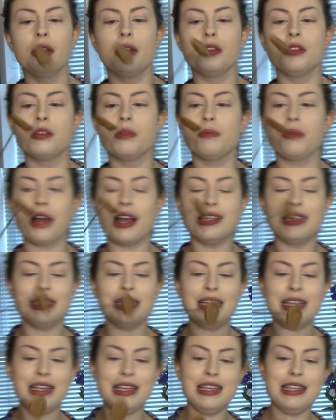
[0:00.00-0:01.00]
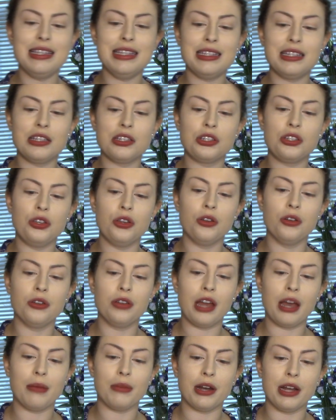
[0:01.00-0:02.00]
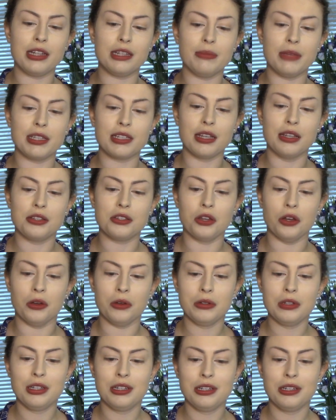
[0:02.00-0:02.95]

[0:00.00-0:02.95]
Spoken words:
Surprisingly easy to skewer the amaretto biscuits off.